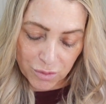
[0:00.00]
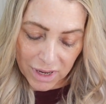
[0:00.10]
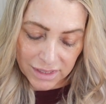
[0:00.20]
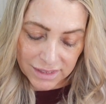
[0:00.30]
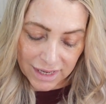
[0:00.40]

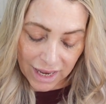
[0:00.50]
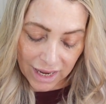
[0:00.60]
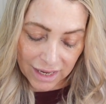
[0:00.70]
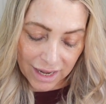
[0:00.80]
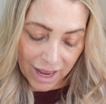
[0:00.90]

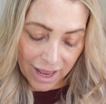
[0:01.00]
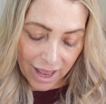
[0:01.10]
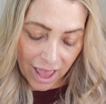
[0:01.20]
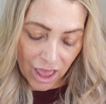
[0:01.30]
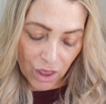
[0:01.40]
maintain a
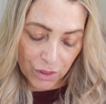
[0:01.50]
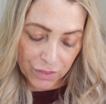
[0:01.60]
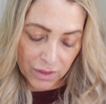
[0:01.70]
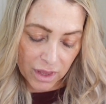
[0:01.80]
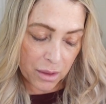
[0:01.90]

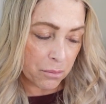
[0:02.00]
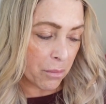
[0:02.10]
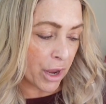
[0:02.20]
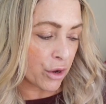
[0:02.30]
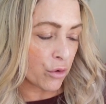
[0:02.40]
healthy
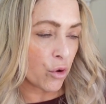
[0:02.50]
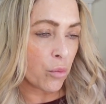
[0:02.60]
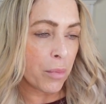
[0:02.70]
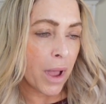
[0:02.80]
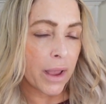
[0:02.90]

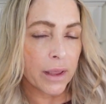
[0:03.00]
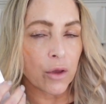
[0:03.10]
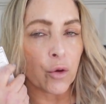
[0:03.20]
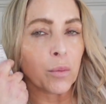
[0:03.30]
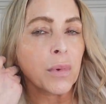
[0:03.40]

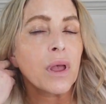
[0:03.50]
microbiome.